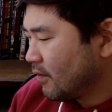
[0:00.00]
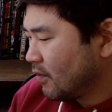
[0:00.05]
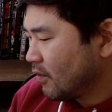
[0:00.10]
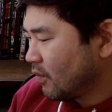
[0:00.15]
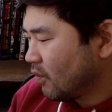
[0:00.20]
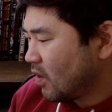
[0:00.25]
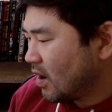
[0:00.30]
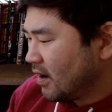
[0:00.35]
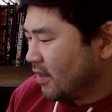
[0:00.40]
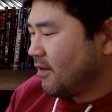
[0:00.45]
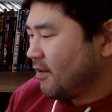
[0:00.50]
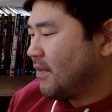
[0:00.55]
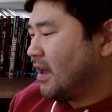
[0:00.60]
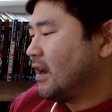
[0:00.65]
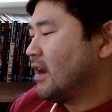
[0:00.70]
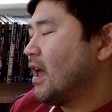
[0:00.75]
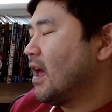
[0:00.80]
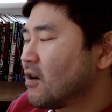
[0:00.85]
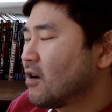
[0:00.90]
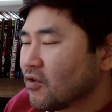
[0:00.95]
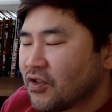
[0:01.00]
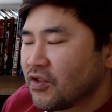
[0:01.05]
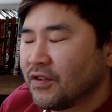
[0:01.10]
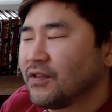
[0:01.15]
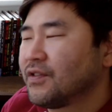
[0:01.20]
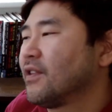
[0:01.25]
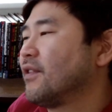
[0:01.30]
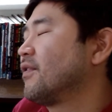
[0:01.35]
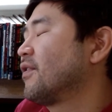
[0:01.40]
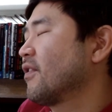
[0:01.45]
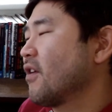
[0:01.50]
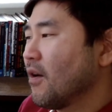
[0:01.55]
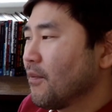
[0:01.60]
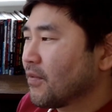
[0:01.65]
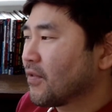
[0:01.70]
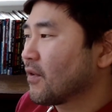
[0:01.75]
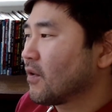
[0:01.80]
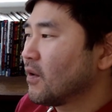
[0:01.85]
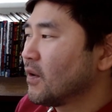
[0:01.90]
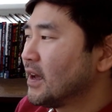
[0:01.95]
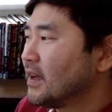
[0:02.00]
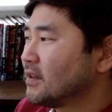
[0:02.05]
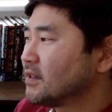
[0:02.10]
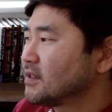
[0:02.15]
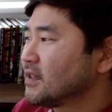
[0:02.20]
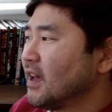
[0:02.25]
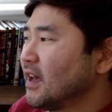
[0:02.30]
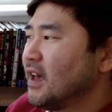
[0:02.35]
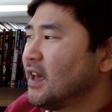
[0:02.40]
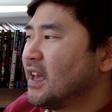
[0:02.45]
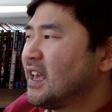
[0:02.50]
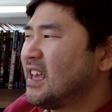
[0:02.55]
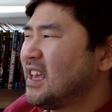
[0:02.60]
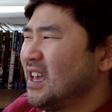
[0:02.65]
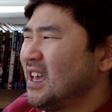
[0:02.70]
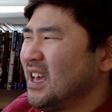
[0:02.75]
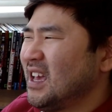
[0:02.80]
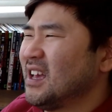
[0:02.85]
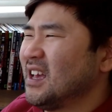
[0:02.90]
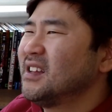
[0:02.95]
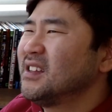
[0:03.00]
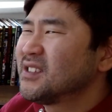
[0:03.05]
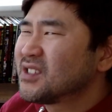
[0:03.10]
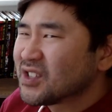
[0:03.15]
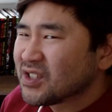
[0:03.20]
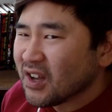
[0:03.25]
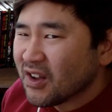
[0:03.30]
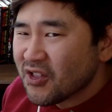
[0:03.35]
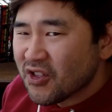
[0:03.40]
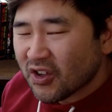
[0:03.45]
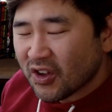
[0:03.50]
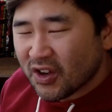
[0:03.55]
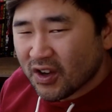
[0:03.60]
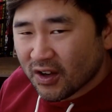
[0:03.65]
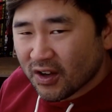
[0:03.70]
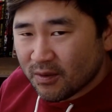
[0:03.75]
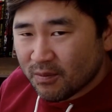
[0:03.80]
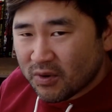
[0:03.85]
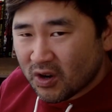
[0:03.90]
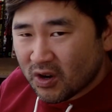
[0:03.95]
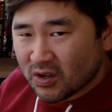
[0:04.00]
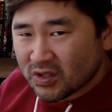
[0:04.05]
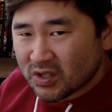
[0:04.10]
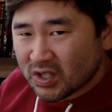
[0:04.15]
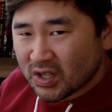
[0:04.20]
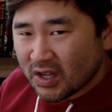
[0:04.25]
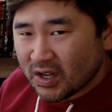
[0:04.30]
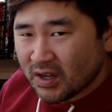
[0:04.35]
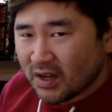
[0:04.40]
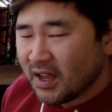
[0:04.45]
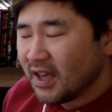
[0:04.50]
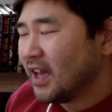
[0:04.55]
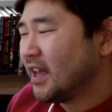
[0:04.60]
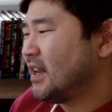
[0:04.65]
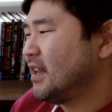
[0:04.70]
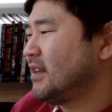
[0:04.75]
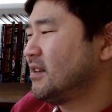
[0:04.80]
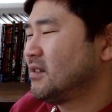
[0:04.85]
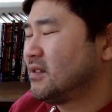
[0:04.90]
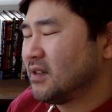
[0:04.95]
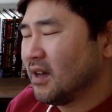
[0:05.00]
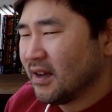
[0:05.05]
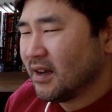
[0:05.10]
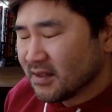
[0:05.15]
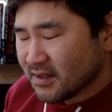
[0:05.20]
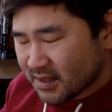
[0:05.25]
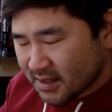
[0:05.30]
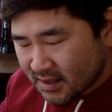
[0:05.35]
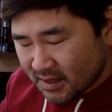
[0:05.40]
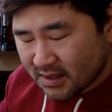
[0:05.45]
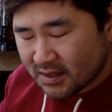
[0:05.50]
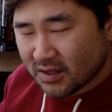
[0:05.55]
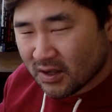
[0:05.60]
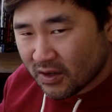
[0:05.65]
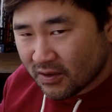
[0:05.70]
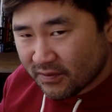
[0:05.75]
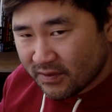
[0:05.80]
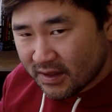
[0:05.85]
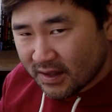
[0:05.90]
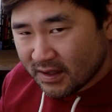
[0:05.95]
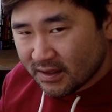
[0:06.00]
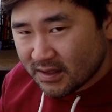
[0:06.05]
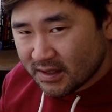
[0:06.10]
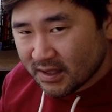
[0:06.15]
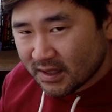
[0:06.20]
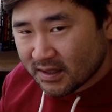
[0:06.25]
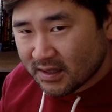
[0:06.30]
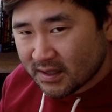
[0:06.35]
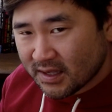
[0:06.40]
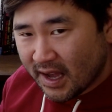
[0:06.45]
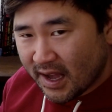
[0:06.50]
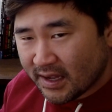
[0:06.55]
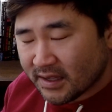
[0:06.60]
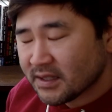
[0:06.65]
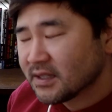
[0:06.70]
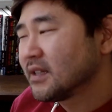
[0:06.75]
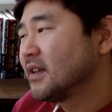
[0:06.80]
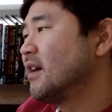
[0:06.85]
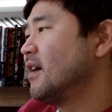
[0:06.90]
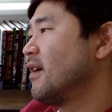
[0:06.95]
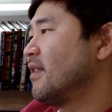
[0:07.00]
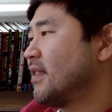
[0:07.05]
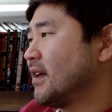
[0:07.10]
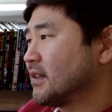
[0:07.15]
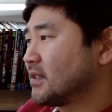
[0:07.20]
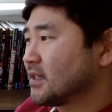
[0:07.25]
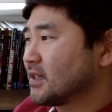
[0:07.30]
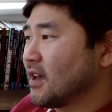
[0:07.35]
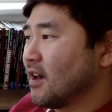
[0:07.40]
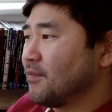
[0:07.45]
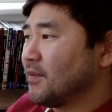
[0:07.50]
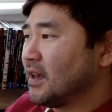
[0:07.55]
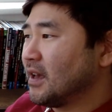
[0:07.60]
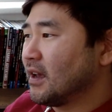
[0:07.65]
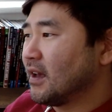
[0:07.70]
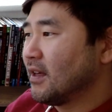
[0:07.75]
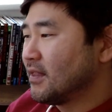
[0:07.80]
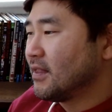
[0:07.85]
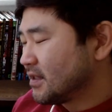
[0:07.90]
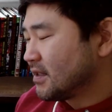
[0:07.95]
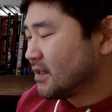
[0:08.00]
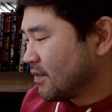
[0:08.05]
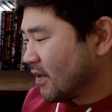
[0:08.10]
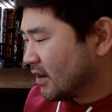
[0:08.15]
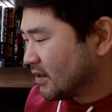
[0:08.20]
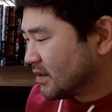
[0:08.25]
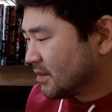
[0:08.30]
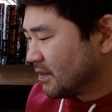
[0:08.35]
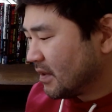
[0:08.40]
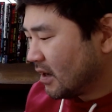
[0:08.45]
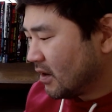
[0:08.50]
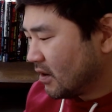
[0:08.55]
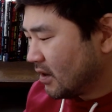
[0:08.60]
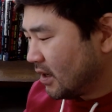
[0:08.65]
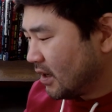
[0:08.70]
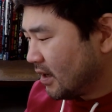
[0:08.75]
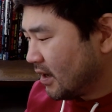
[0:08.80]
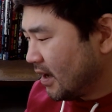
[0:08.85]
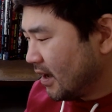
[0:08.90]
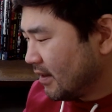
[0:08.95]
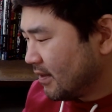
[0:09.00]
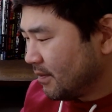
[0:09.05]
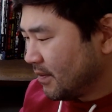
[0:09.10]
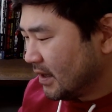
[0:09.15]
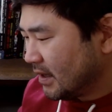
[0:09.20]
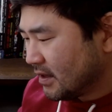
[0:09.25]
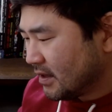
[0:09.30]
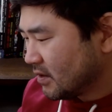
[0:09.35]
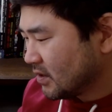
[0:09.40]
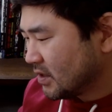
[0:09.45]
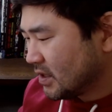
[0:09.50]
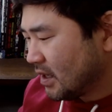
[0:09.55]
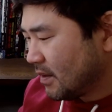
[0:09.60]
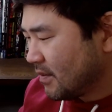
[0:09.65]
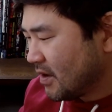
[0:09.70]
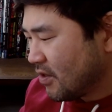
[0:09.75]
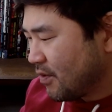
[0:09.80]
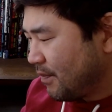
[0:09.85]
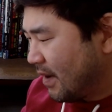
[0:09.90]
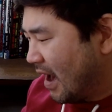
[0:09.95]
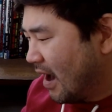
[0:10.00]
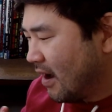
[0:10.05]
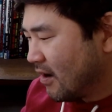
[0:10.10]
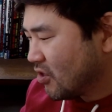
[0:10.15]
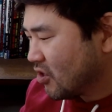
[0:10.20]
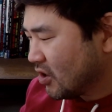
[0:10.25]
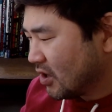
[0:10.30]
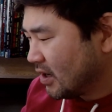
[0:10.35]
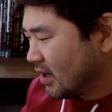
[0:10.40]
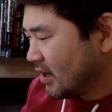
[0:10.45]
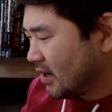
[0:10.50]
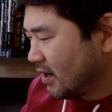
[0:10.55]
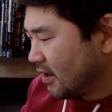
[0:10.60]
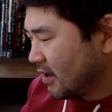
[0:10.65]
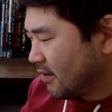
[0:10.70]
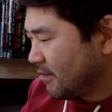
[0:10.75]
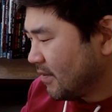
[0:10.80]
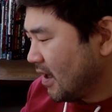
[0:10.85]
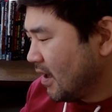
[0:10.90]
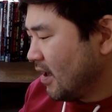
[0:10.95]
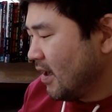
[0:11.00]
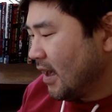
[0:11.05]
one of the main energies that's come through is he is such a good person and he does deserve this success that's coming and this prosperity. And there's so much passion in him.